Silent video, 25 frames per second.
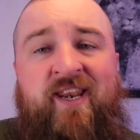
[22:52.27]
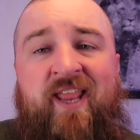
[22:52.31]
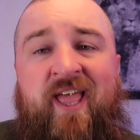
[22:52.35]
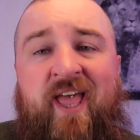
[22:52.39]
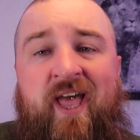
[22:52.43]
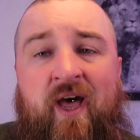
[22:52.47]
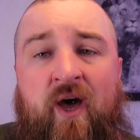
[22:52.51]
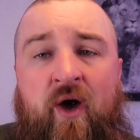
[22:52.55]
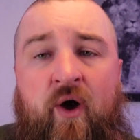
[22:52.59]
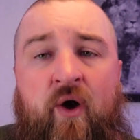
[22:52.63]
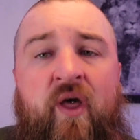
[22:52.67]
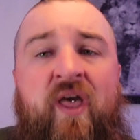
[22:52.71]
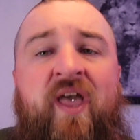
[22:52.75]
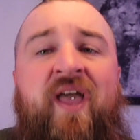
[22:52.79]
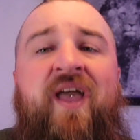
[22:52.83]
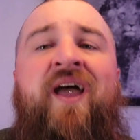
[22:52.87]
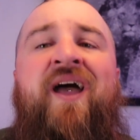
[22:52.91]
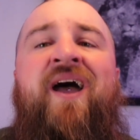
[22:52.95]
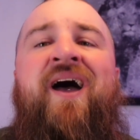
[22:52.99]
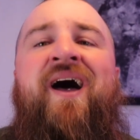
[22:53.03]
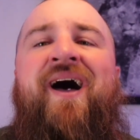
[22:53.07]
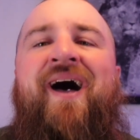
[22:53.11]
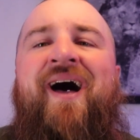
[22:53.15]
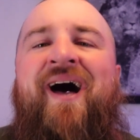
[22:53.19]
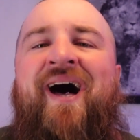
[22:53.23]
now.
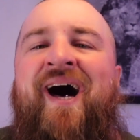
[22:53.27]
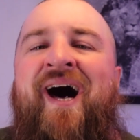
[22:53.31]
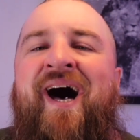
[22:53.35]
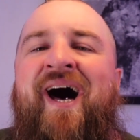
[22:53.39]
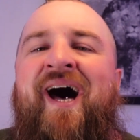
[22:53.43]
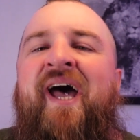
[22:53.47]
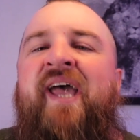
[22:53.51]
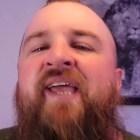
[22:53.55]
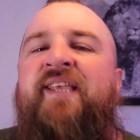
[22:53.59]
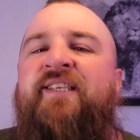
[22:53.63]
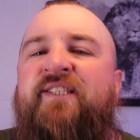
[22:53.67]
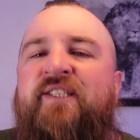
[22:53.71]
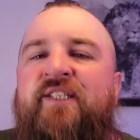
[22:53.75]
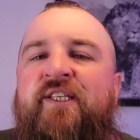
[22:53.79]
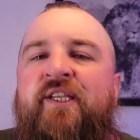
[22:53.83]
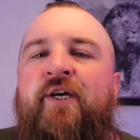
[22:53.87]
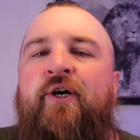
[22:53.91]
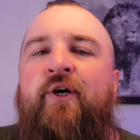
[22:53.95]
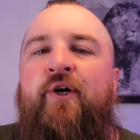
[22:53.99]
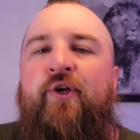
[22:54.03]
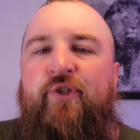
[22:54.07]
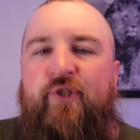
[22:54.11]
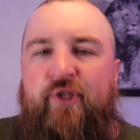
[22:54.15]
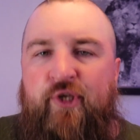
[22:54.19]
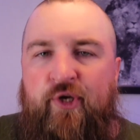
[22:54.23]
I
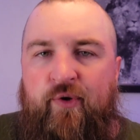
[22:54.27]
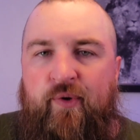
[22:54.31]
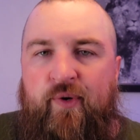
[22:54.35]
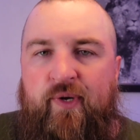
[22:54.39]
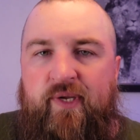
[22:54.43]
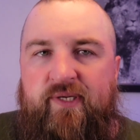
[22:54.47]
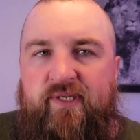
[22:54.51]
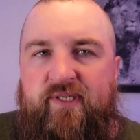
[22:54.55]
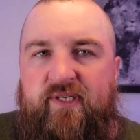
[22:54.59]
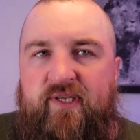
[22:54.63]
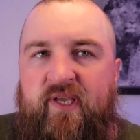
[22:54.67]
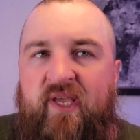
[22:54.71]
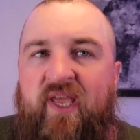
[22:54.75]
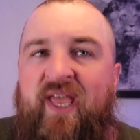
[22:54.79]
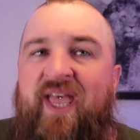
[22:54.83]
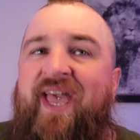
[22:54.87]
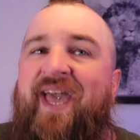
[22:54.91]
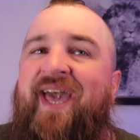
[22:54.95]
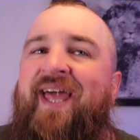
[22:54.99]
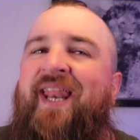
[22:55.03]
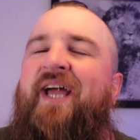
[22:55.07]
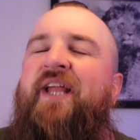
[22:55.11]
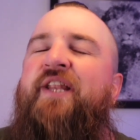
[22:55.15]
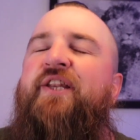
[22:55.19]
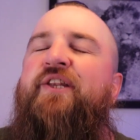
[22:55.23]
still do it.
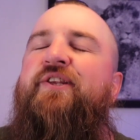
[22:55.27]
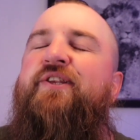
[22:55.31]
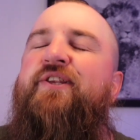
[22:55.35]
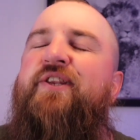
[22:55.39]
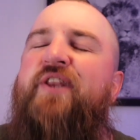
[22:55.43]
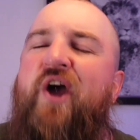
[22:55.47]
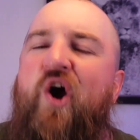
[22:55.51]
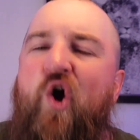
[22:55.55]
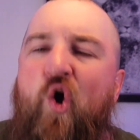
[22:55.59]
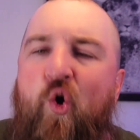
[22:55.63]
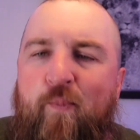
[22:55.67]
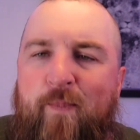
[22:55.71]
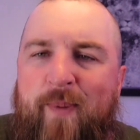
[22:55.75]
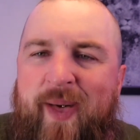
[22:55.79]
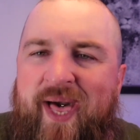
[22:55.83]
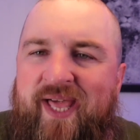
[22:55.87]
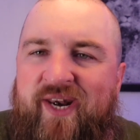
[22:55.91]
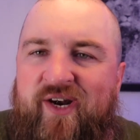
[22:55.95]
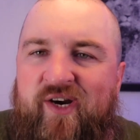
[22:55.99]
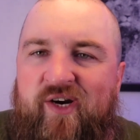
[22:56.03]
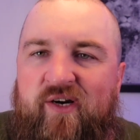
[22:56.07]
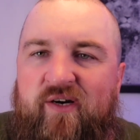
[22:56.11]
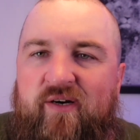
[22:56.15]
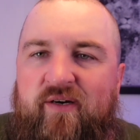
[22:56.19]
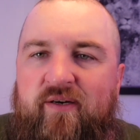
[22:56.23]
And I know
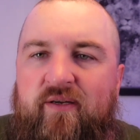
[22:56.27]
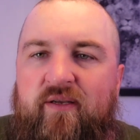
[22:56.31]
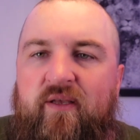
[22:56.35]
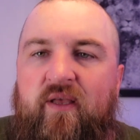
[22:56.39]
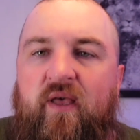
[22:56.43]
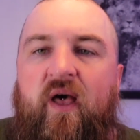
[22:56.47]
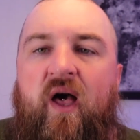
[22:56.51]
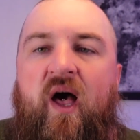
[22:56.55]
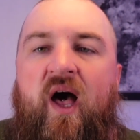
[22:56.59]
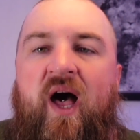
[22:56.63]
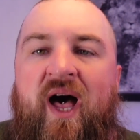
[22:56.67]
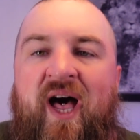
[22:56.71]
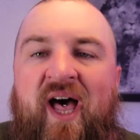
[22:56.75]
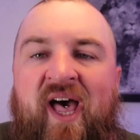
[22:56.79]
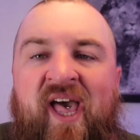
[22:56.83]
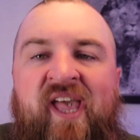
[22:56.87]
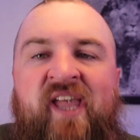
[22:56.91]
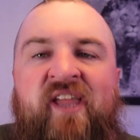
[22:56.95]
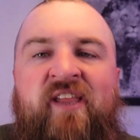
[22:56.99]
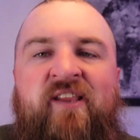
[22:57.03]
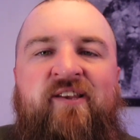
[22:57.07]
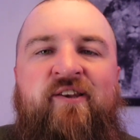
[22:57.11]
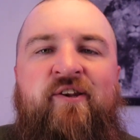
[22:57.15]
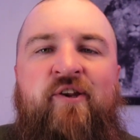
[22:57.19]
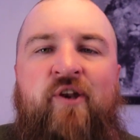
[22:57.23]
better.
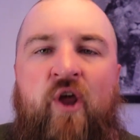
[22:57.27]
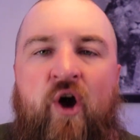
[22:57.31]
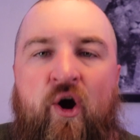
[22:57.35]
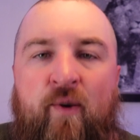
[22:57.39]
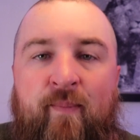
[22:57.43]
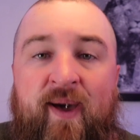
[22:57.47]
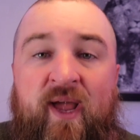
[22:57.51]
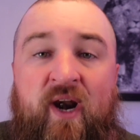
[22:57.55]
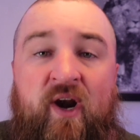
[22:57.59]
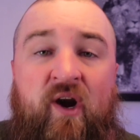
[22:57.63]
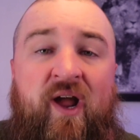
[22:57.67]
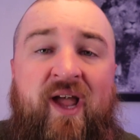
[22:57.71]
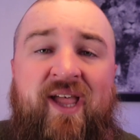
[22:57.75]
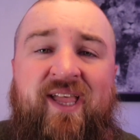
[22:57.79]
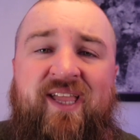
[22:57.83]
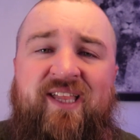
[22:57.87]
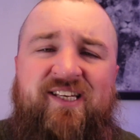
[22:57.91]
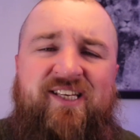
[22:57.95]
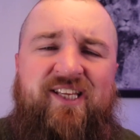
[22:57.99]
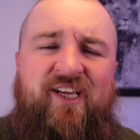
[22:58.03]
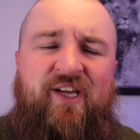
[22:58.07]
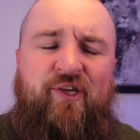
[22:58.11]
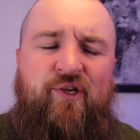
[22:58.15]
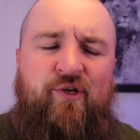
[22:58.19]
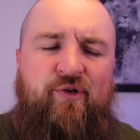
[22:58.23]
I know better. I can
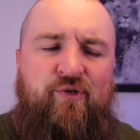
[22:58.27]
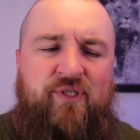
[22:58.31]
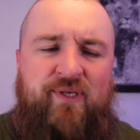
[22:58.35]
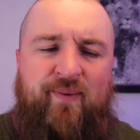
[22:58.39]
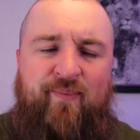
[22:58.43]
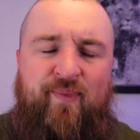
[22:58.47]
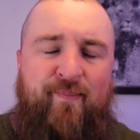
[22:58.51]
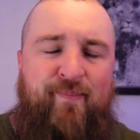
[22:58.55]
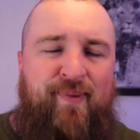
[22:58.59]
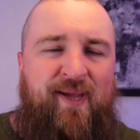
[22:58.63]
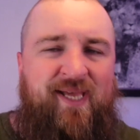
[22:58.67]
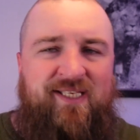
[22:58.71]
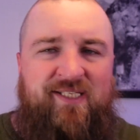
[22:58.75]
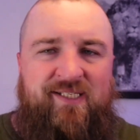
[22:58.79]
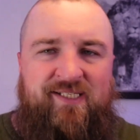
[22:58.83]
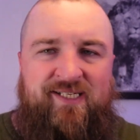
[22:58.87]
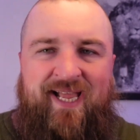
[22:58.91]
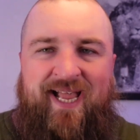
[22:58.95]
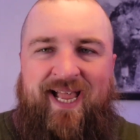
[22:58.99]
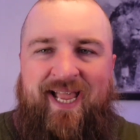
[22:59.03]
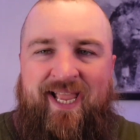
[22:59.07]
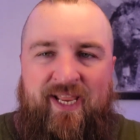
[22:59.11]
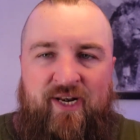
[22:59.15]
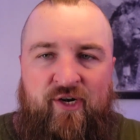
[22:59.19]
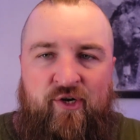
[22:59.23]
tell you some of the best
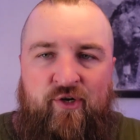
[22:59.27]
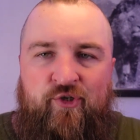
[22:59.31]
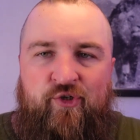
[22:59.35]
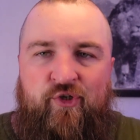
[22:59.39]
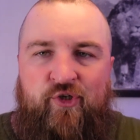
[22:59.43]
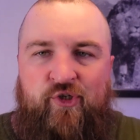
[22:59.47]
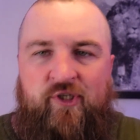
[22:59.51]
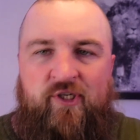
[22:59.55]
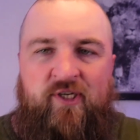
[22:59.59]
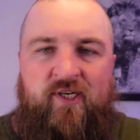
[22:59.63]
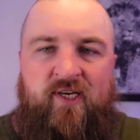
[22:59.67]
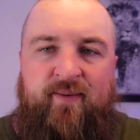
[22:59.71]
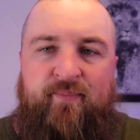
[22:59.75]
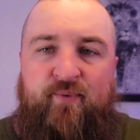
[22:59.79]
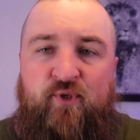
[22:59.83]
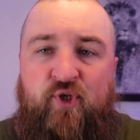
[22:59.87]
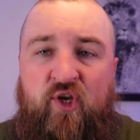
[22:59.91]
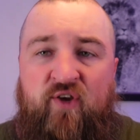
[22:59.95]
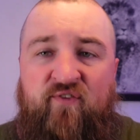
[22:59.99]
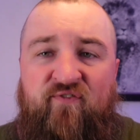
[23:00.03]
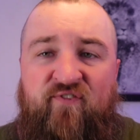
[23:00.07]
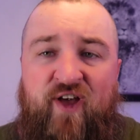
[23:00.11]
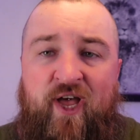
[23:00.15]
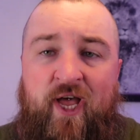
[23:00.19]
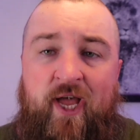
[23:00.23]
diet and nutrition tips you
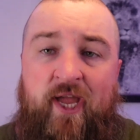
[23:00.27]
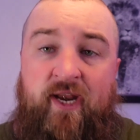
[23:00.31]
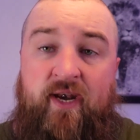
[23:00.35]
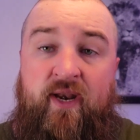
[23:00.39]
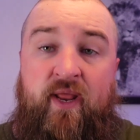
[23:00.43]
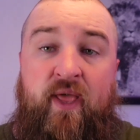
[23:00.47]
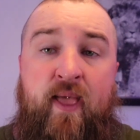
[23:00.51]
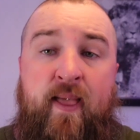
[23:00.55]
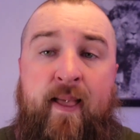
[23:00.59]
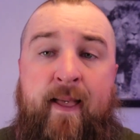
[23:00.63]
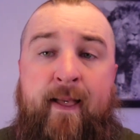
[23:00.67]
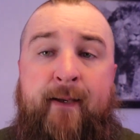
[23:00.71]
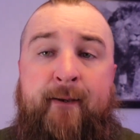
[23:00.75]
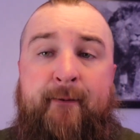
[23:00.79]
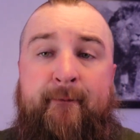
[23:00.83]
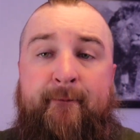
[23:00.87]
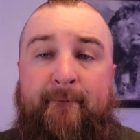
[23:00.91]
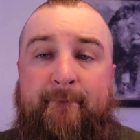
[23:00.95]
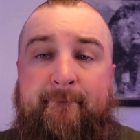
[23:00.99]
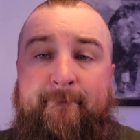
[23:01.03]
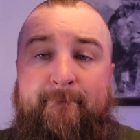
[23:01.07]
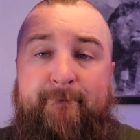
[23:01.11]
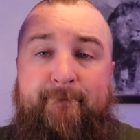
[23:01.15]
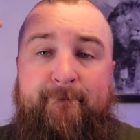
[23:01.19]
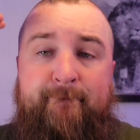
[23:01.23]
can find.
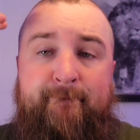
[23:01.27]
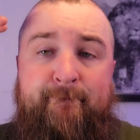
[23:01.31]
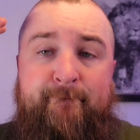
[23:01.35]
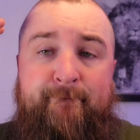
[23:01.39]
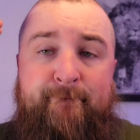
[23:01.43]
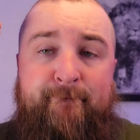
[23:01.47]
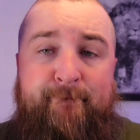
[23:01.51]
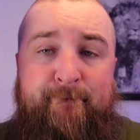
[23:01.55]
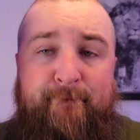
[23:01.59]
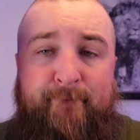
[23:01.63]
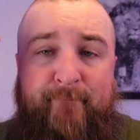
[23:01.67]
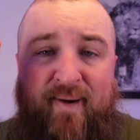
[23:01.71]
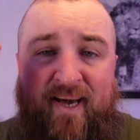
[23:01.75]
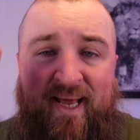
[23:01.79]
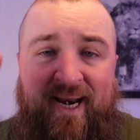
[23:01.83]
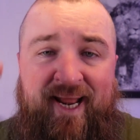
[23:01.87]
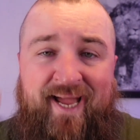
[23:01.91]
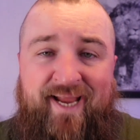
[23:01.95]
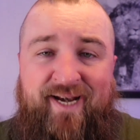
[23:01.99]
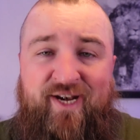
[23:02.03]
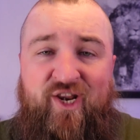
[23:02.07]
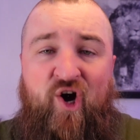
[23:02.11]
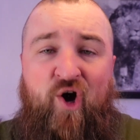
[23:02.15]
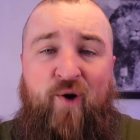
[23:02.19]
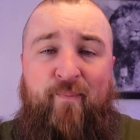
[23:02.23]
But I
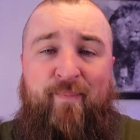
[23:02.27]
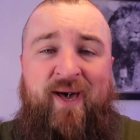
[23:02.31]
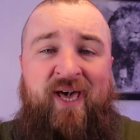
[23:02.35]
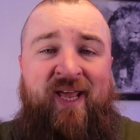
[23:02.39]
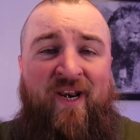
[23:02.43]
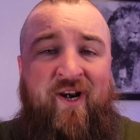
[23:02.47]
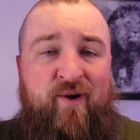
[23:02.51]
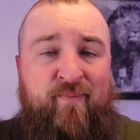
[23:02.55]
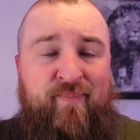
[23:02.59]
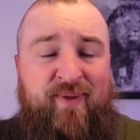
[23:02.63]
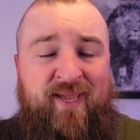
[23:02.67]
know better,